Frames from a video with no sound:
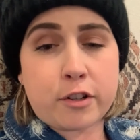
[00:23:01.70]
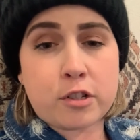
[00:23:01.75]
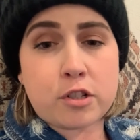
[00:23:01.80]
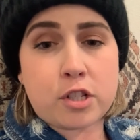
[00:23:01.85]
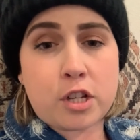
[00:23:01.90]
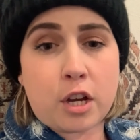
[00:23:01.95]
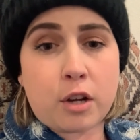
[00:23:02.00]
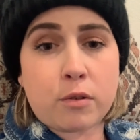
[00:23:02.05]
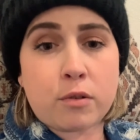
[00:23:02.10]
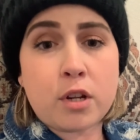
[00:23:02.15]

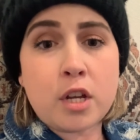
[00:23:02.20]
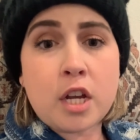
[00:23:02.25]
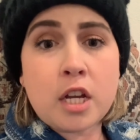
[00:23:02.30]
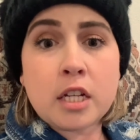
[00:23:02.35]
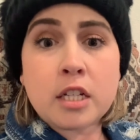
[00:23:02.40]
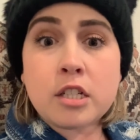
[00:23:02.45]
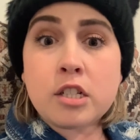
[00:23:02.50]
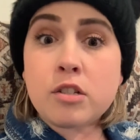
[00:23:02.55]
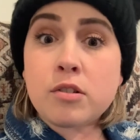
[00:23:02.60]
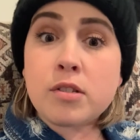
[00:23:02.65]
zone,
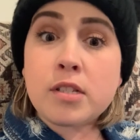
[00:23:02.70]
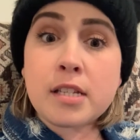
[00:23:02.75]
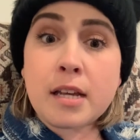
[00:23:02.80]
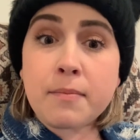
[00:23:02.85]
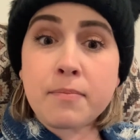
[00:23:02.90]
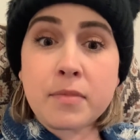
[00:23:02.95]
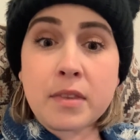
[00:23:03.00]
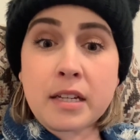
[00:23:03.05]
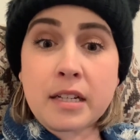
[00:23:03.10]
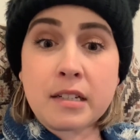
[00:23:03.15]
do
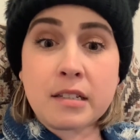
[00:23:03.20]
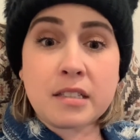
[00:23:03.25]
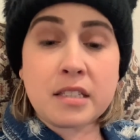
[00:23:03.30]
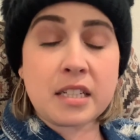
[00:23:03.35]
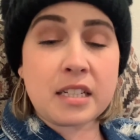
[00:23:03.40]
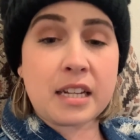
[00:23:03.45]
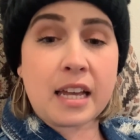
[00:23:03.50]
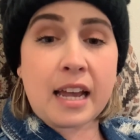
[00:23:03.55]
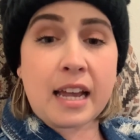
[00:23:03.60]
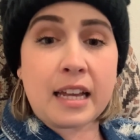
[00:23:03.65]
something
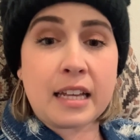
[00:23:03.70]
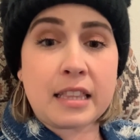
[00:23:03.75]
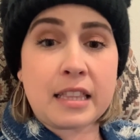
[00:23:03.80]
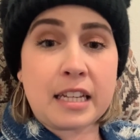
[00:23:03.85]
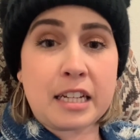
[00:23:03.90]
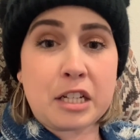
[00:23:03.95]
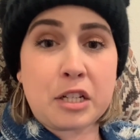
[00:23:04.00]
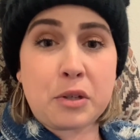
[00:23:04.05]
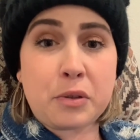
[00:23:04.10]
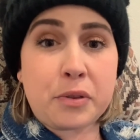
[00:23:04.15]
today
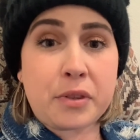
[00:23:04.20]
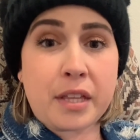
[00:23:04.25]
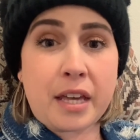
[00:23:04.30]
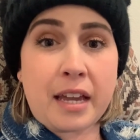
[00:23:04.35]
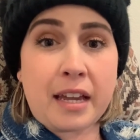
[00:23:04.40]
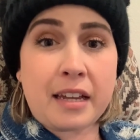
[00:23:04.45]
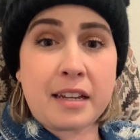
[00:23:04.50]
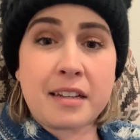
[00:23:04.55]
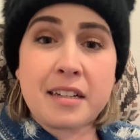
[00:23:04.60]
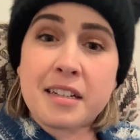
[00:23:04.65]
that you
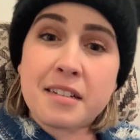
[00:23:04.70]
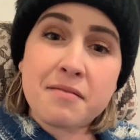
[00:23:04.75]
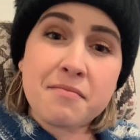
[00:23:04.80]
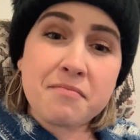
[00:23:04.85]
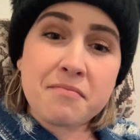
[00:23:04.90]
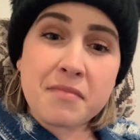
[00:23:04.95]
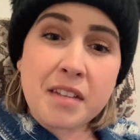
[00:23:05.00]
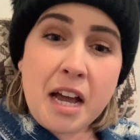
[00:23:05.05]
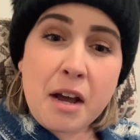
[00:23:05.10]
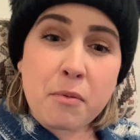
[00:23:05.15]
think,
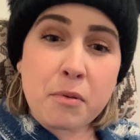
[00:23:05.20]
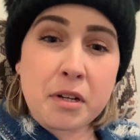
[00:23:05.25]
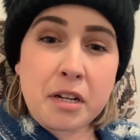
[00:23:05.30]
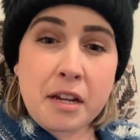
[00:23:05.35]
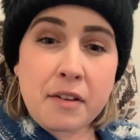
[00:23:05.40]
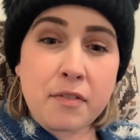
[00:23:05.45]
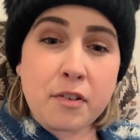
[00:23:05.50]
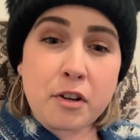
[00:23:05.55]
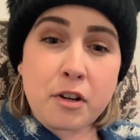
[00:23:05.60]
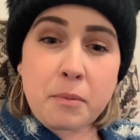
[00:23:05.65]
I would
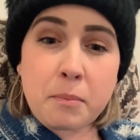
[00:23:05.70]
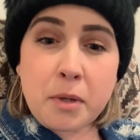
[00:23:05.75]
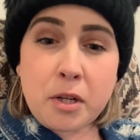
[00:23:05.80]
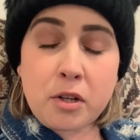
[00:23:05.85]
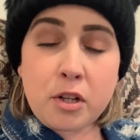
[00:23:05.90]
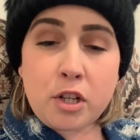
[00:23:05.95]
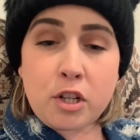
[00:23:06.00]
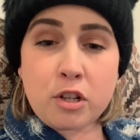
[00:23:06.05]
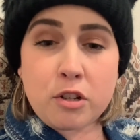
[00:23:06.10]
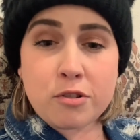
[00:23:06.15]
never in a
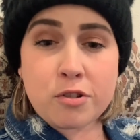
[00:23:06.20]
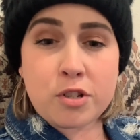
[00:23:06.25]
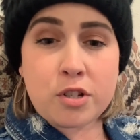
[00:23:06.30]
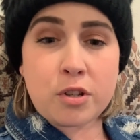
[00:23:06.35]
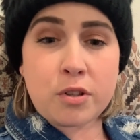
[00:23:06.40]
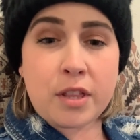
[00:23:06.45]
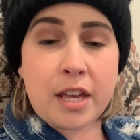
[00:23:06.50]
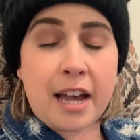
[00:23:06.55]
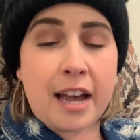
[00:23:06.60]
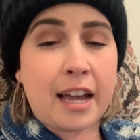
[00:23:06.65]
million years
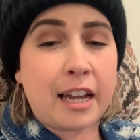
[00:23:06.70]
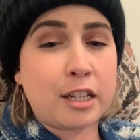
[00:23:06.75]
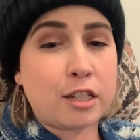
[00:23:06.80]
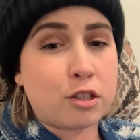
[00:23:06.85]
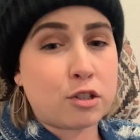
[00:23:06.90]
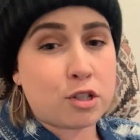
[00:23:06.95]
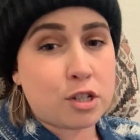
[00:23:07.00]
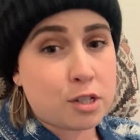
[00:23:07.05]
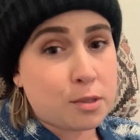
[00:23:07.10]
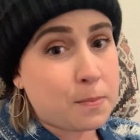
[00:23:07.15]
do that, and
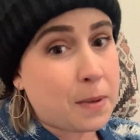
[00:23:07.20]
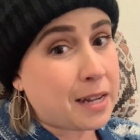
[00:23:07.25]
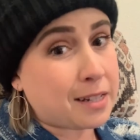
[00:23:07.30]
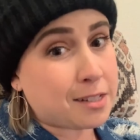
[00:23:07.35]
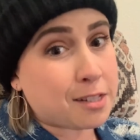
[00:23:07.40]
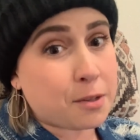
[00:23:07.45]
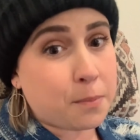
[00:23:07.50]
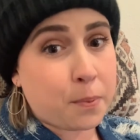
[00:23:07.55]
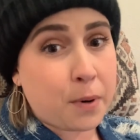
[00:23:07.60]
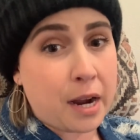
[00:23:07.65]
you just might
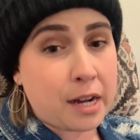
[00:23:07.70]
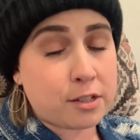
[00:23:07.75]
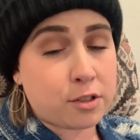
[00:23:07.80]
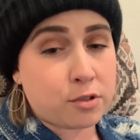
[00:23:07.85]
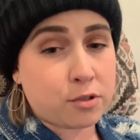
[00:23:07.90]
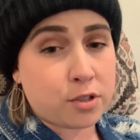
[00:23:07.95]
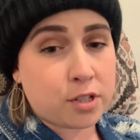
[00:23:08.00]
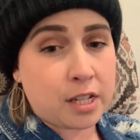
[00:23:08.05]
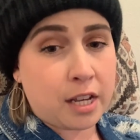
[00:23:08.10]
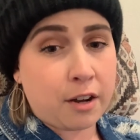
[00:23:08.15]
surprise
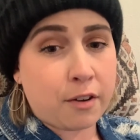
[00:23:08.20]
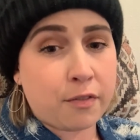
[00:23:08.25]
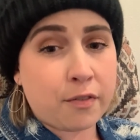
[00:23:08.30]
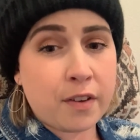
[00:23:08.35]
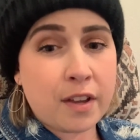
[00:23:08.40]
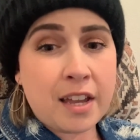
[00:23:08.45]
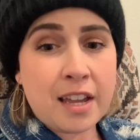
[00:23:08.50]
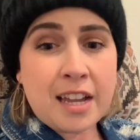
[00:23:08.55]
yourself.